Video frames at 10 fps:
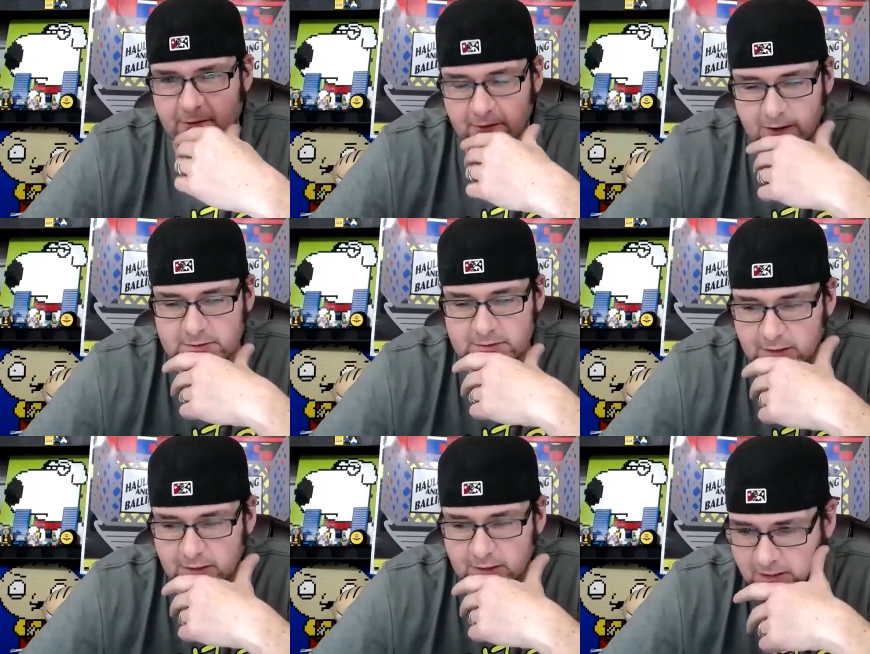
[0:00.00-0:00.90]
night's the
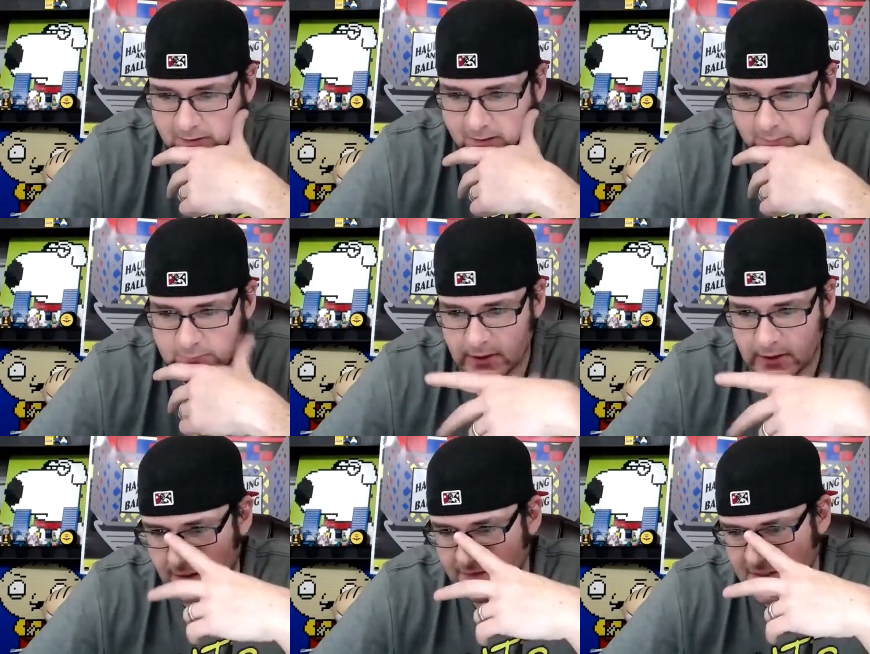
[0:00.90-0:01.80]
yard sale, yeah. Saturday
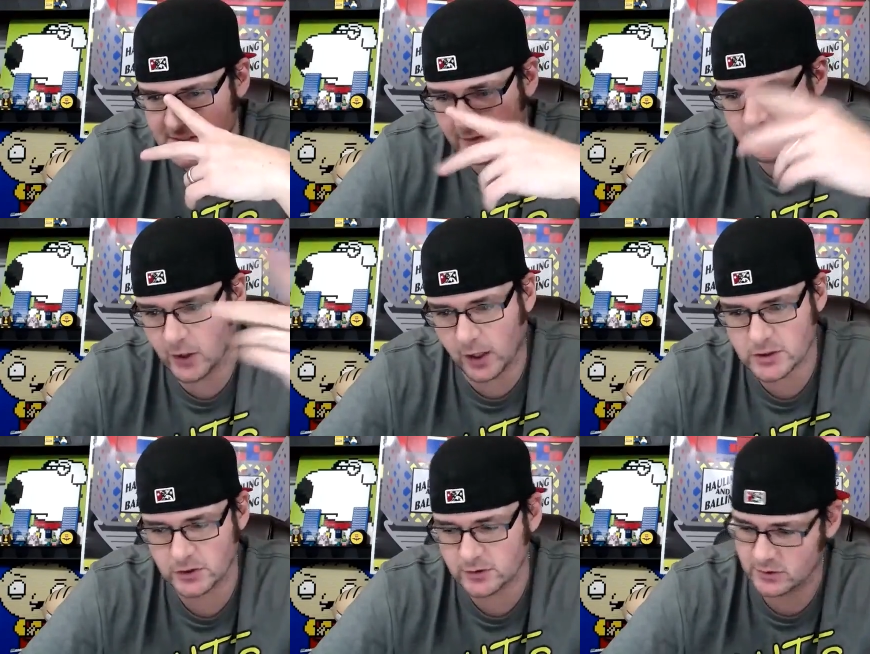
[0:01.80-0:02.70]
night. And they still have the
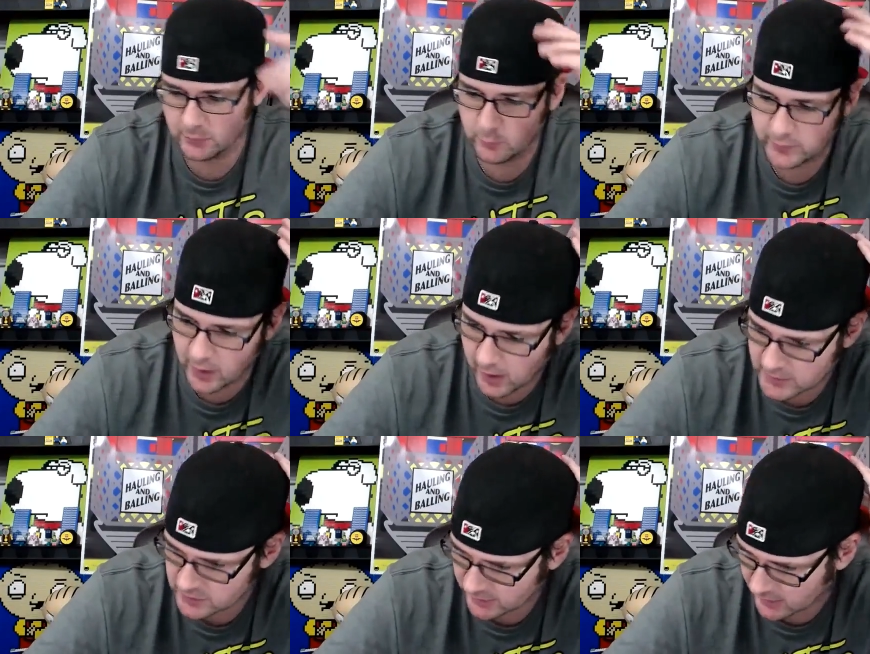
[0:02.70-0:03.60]
auction. They're still doing the
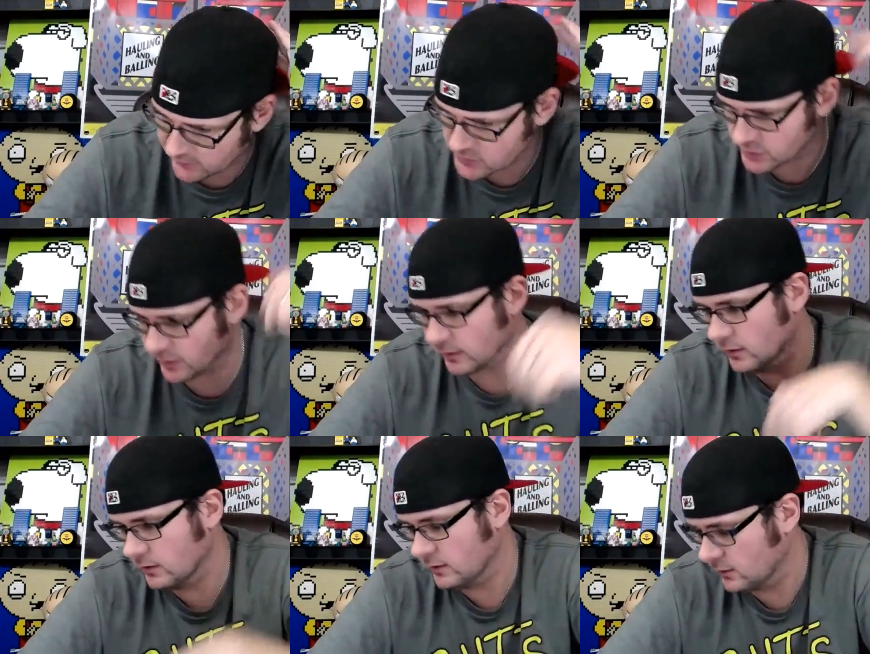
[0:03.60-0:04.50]
auction again this year.
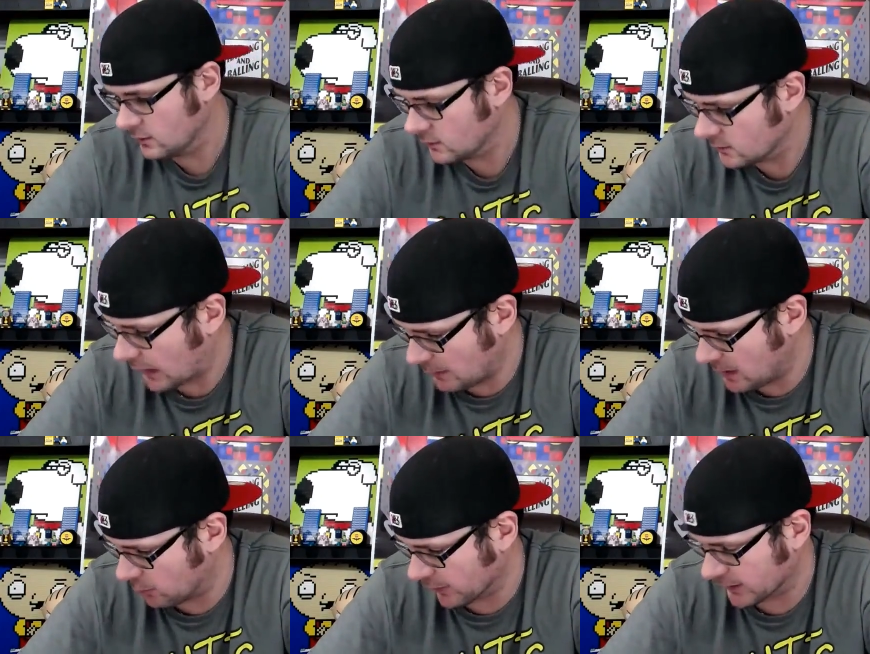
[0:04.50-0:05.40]
I may
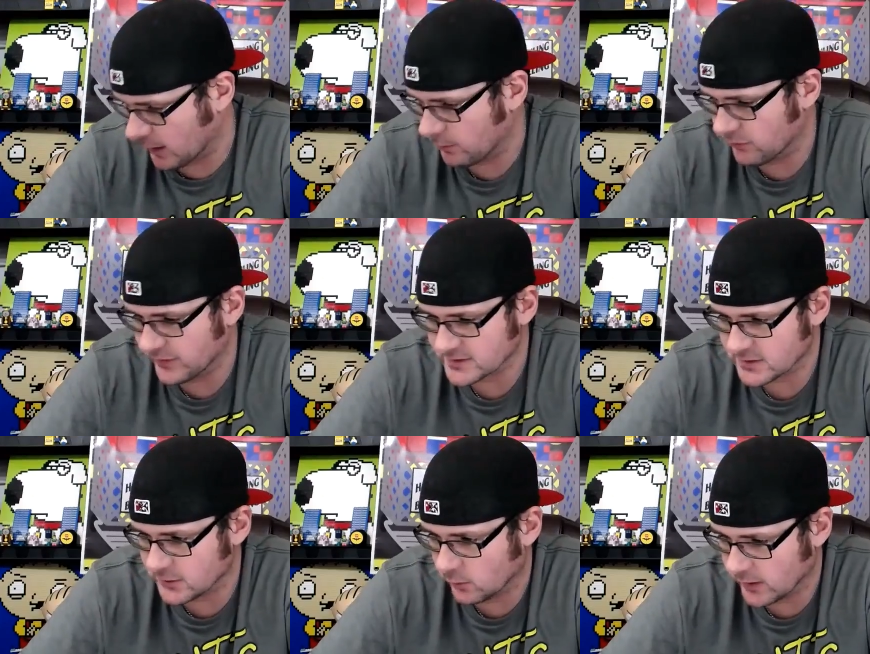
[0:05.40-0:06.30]
bring a couple things to
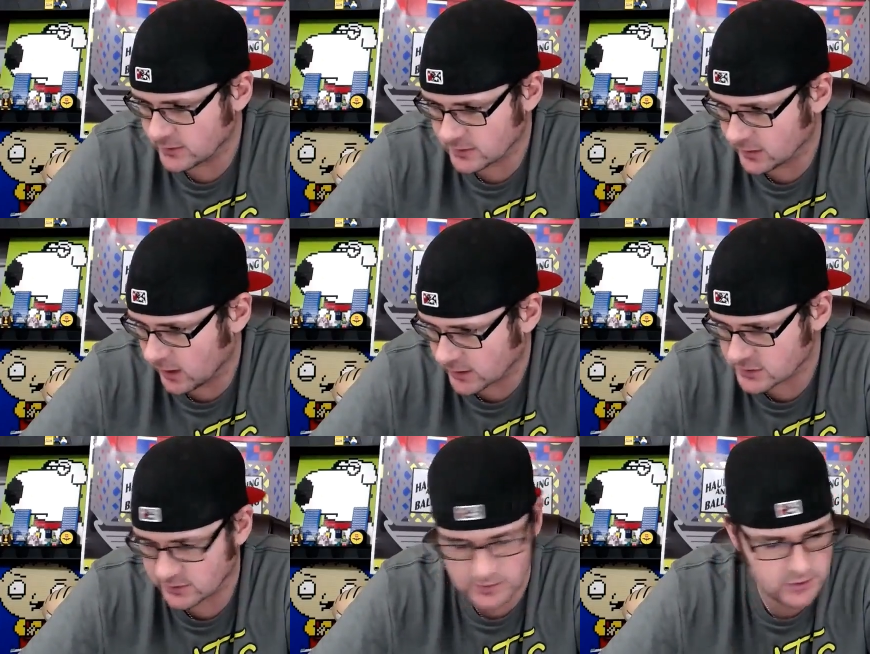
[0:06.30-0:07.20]
donate to the
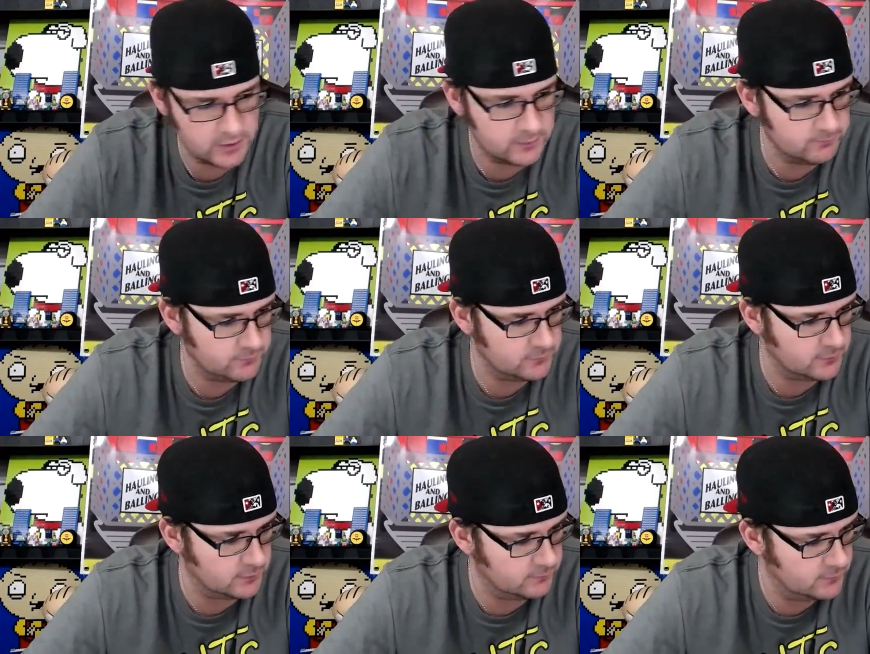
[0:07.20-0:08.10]
auction this year.
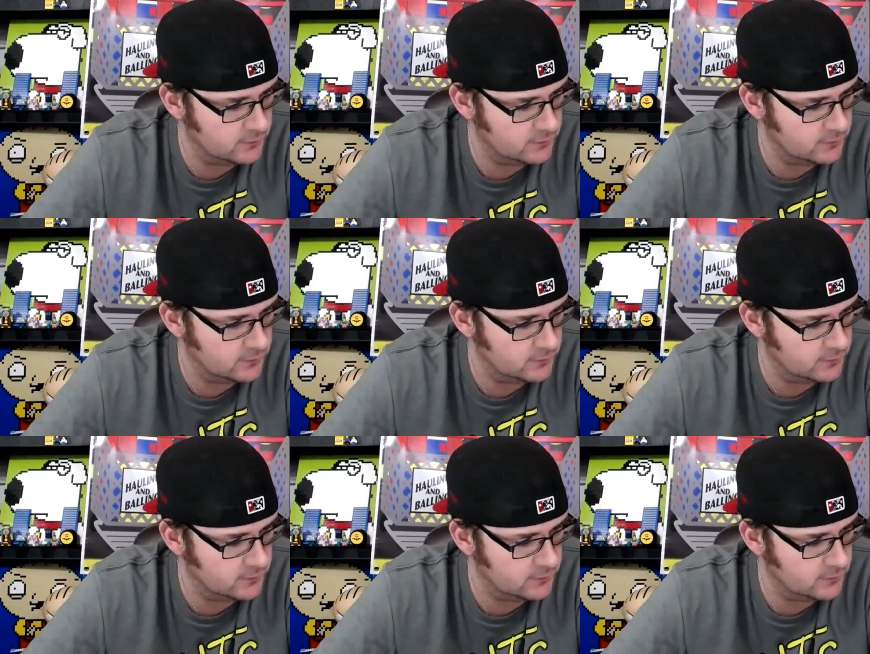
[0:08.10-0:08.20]
So